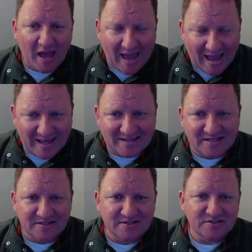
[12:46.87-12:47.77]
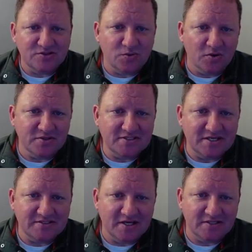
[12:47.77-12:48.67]
add this to our
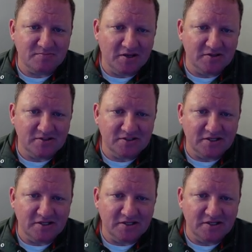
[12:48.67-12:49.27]
CSS page,